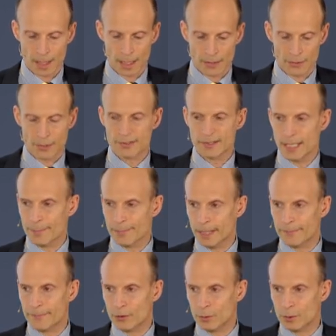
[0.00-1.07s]
So simply
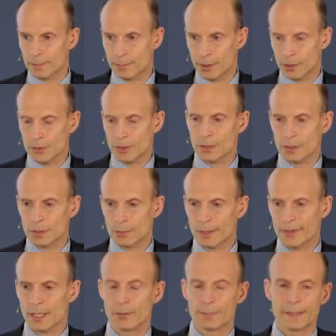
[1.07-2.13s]
put,
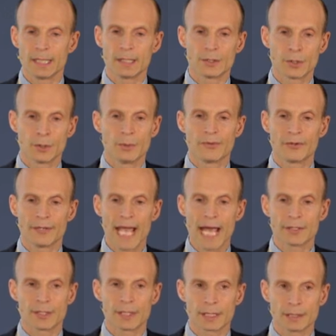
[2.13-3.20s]
without being too
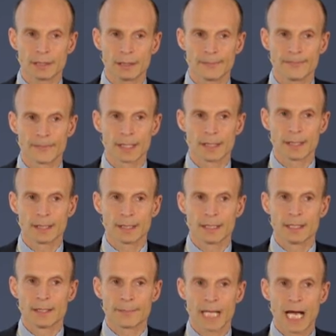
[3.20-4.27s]
theatrical,
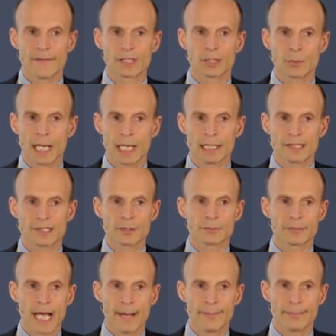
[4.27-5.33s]
private wireless to
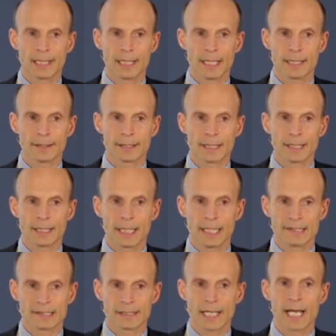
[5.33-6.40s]
Ranplan
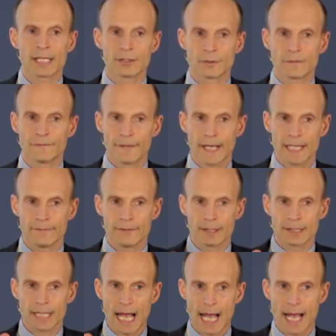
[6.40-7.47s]
is like your
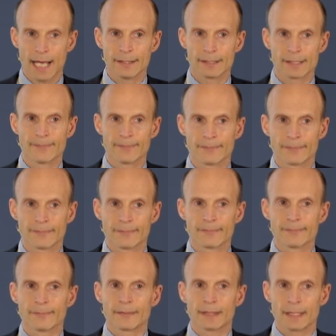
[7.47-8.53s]
favorite hand
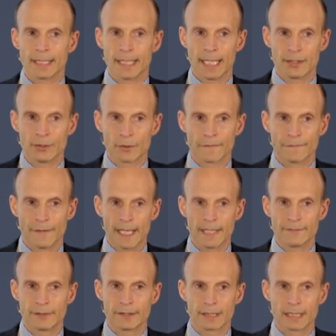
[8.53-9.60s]
in your
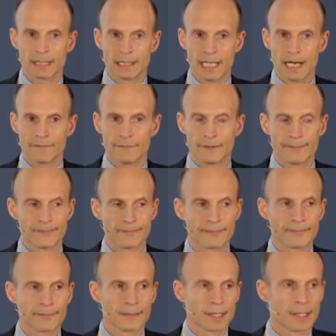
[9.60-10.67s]
favorite glove.
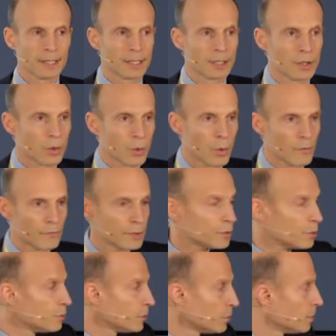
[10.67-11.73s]
Over
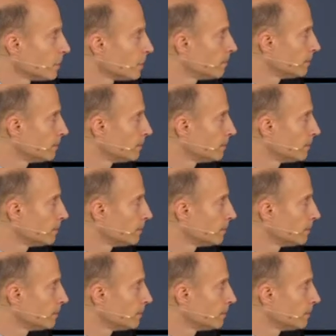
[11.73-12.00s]
to John.